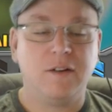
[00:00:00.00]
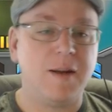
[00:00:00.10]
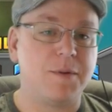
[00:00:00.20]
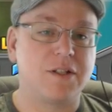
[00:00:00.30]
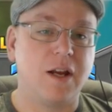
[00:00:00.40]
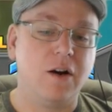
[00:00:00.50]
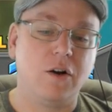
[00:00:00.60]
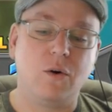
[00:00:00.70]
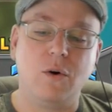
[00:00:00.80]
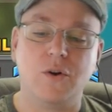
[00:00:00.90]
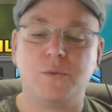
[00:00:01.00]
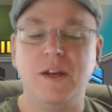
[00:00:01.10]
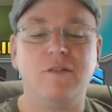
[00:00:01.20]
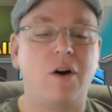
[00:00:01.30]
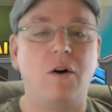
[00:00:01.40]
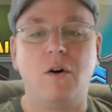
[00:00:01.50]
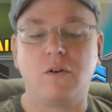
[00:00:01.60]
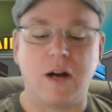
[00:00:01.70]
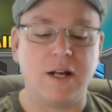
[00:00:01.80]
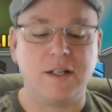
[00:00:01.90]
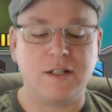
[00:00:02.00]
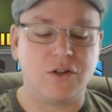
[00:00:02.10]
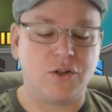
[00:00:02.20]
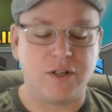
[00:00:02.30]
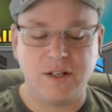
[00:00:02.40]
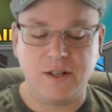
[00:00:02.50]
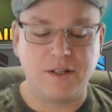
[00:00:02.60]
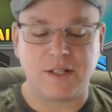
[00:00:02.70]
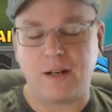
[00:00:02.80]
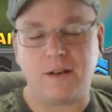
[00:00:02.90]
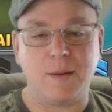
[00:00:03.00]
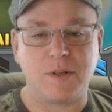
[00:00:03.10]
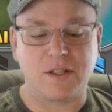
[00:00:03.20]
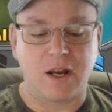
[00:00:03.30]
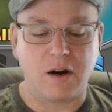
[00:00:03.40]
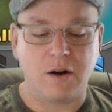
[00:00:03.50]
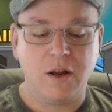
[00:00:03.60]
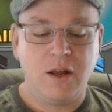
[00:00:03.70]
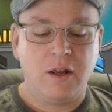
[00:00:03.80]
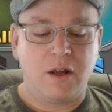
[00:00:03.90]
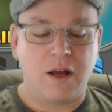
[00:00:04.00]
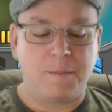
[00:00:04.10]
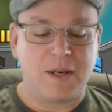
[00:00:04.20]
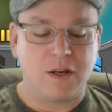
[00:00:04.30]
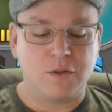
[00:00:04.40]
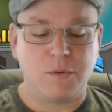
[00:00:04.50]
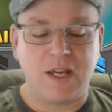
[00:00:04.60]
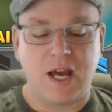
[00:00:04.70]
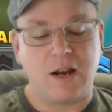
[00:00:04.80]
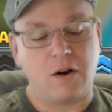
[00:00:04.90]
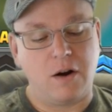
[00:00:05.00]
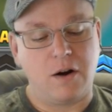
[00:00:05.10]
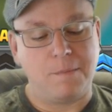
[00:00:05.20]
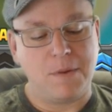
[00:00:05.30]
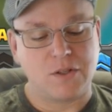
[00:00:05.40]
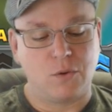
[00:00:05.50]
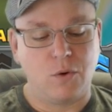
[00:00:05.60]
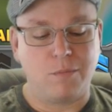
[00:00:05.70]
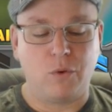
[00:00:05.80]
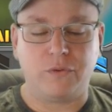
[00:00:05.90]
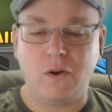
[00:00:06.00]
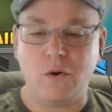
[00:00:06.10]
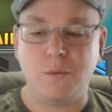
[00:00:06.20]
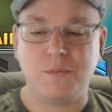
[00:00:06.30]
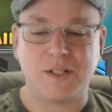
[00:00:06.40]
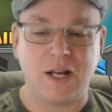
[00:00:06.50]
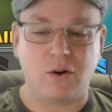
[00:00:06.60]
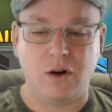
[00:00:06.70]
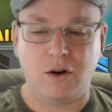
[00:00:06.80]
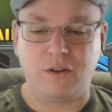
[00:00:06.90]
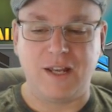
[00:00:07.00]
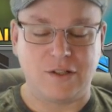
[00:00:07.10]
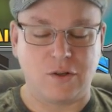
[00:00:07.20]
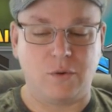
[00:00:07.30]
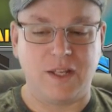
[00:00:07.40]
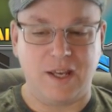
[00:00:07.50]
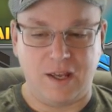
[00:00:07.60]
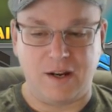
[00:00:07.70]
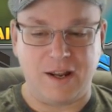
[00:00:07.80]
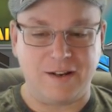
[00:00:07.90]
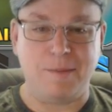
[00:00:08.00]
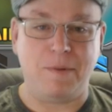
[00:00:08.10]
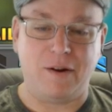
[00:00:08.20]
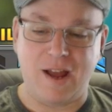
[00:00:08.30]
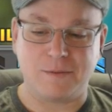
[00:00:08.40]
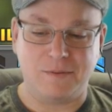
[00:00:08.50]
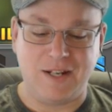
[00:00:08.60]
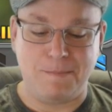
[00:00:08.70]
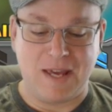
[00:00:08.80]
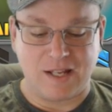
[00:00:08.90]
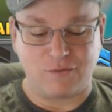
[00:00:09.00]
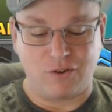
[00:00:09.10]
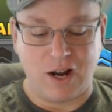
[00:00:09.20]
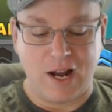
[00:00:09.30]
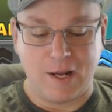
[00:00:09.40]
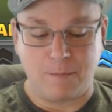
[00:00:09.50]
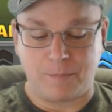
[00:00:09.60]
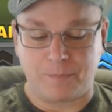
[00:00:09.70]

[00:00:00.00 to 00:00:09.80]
Demon's Lair, of course, we have all grinded the shiz out of Demon's Lair because we got our Abyss Lord Molten Tomes. Now, currently, it's only in a DPS variety.